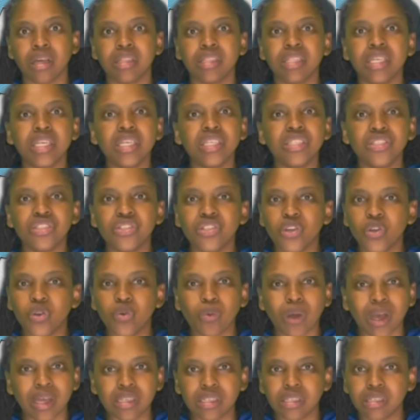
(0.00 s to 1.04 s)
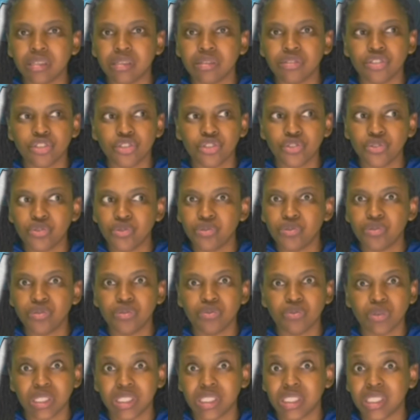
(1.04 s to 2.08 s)
There is no one shoe,
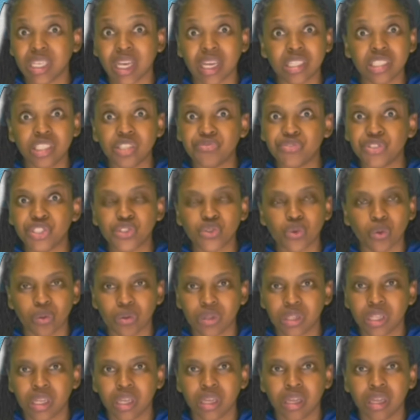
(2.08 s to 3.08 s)
one size fits all.